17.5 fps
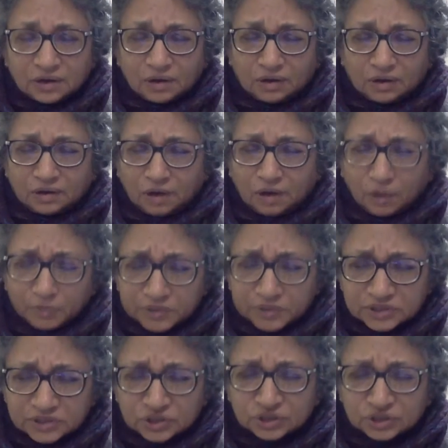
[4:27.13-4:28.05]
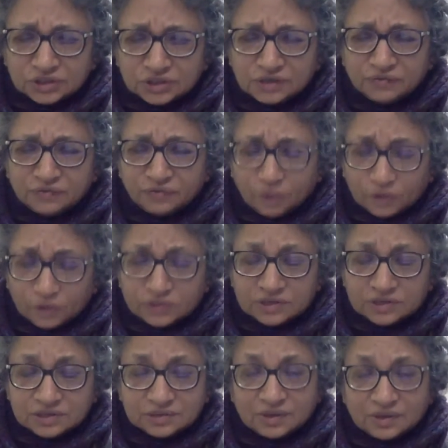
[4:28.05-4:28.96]
oppositional
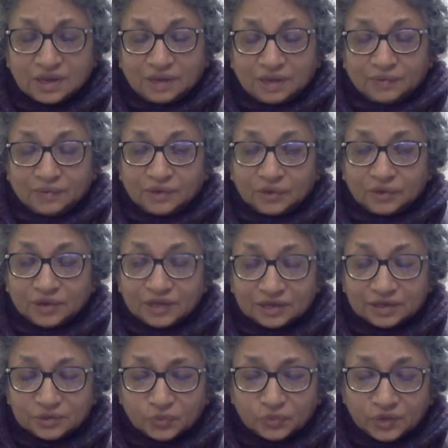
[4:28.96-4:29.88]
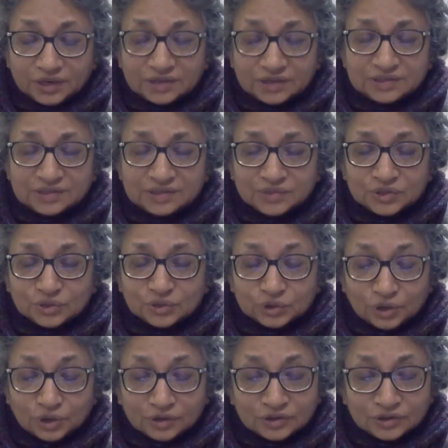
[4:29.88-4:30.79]
forces. We're looking at the ways in which
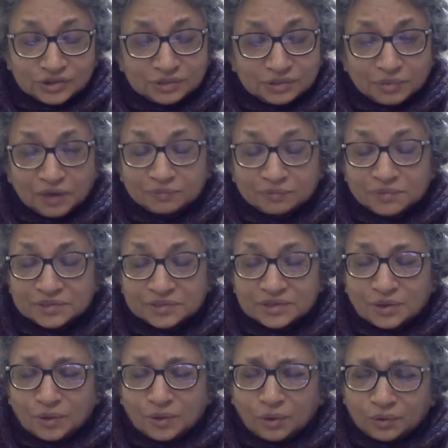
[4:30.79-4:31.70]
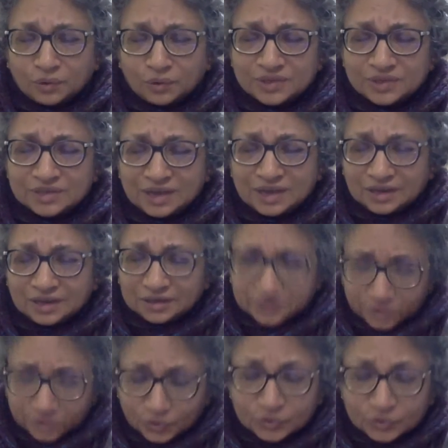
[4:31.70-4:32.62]
sociology departments are always
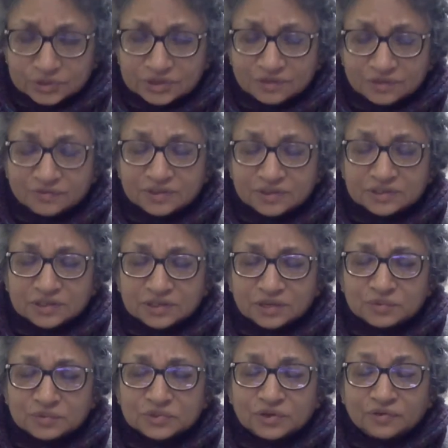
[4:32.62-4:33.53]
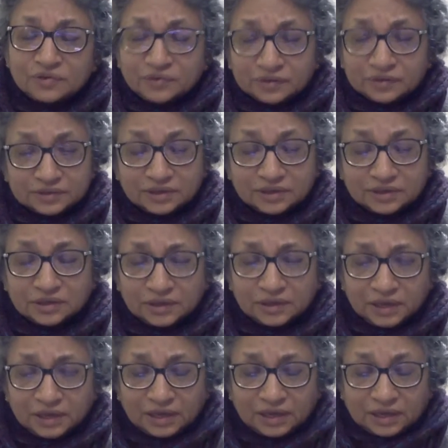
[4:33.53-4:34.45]
corrosive in terms of the
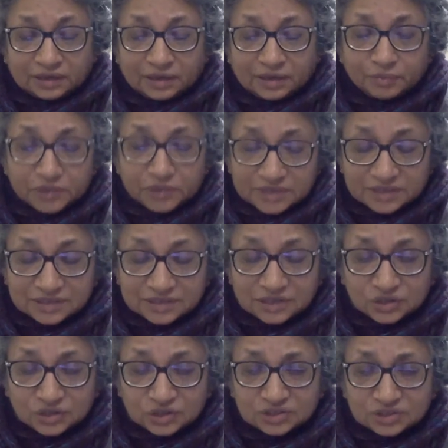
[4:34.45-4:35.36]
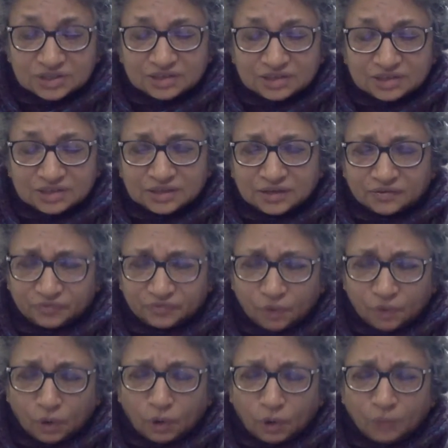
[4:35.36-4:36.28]
representations that they
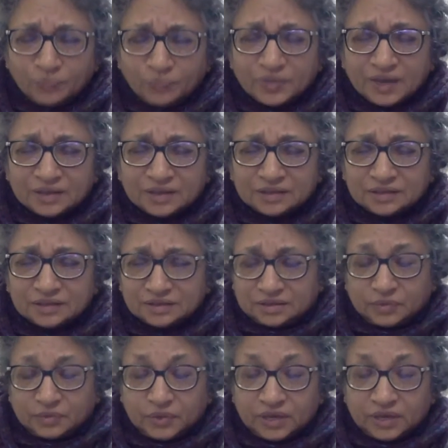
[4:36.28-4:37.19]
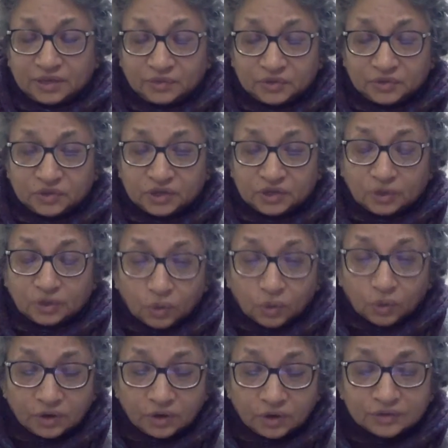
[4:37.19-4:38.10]
form and the way in which they
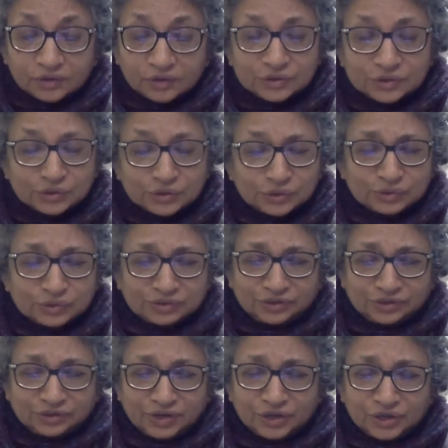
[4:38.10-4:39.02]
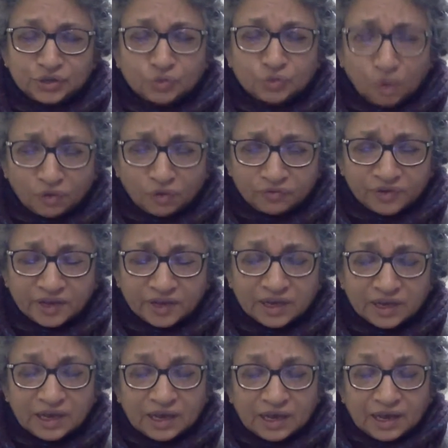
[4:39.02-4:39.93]
hold on to trench warfare
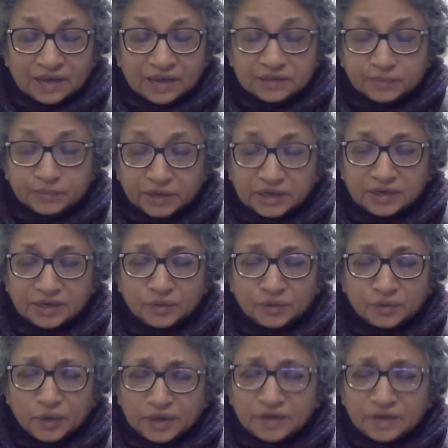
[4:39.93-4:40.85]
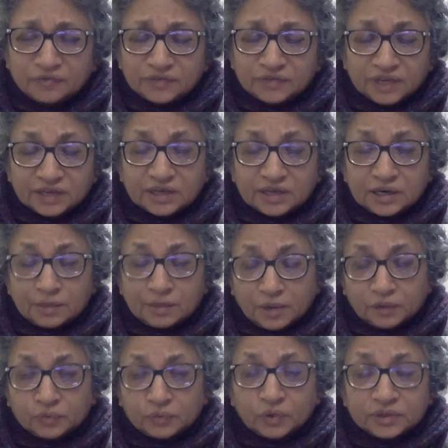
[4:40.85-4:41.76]
as a particular way of thinking
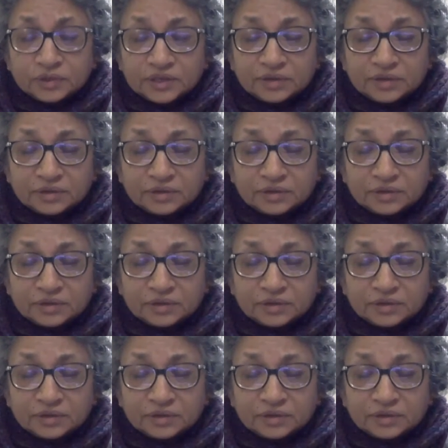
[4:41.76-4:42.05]
about what they